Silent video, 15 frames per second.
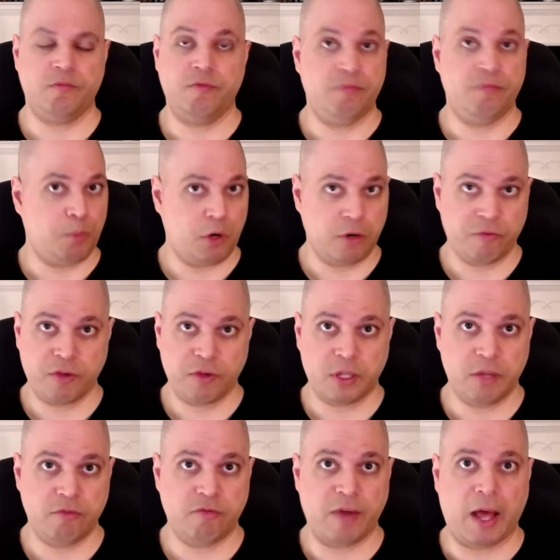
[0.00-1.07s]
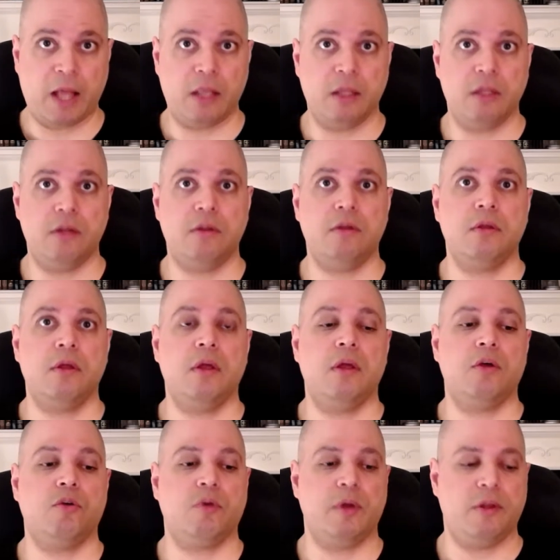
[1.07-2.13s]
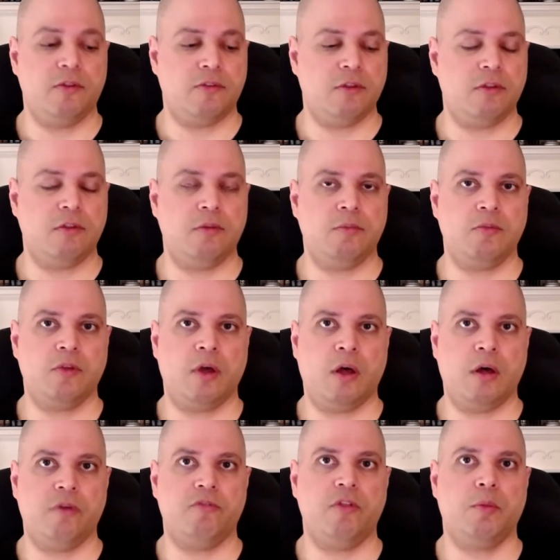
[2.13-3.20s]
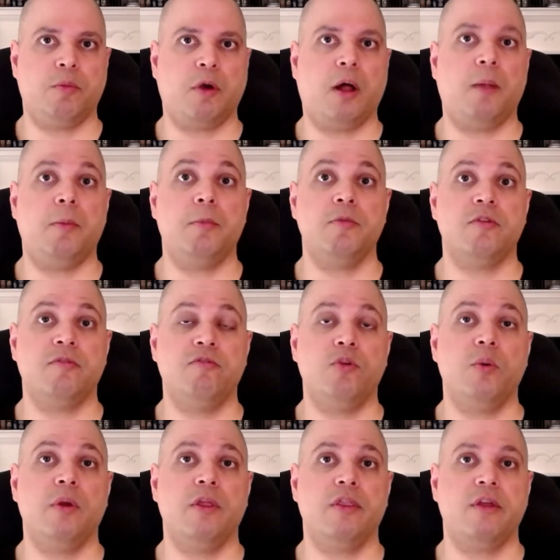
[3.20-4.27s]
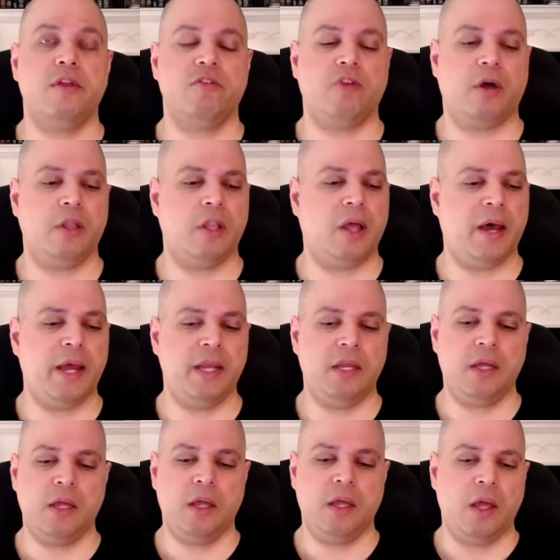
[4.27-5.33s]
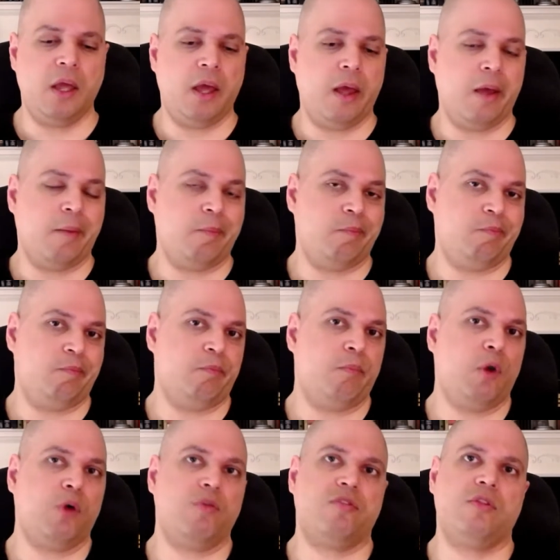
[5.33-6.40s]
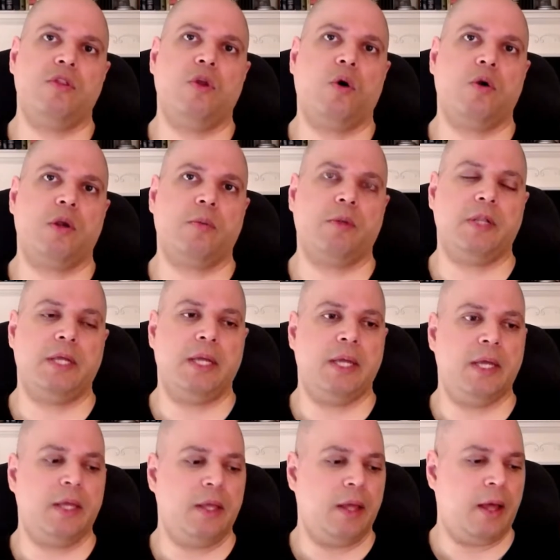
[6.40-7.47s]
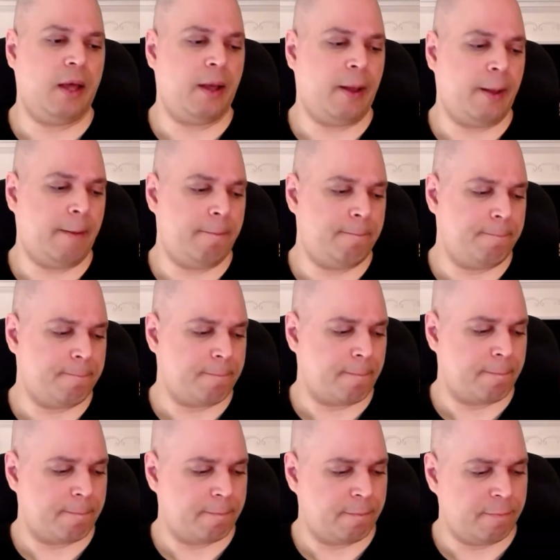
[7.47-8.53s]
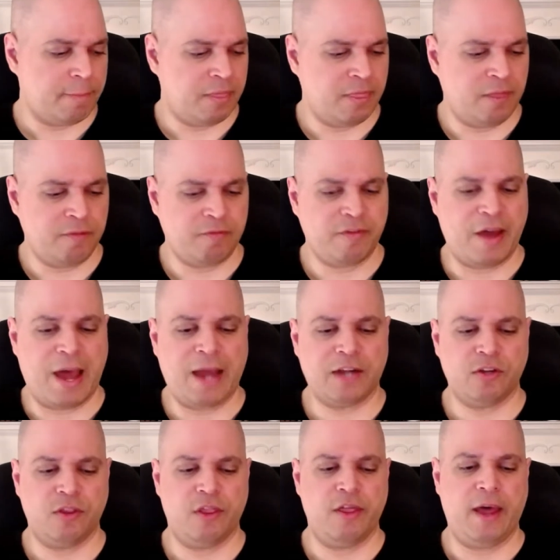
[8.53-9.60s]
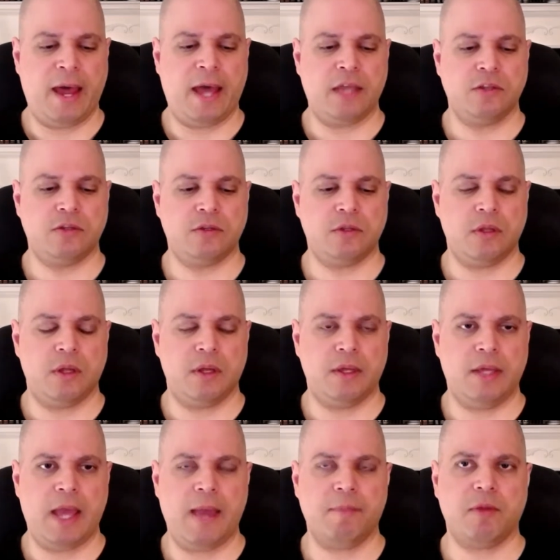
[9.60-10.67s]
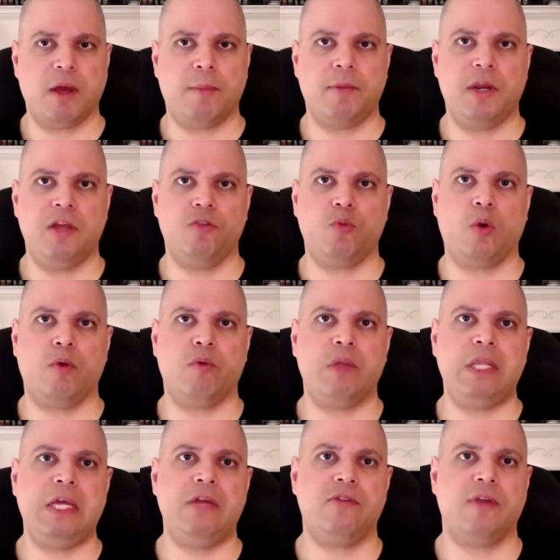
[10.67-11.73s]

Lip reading: perfectly valid criticisms of the problems of doing things online. Most notably, the fact that game companies will release a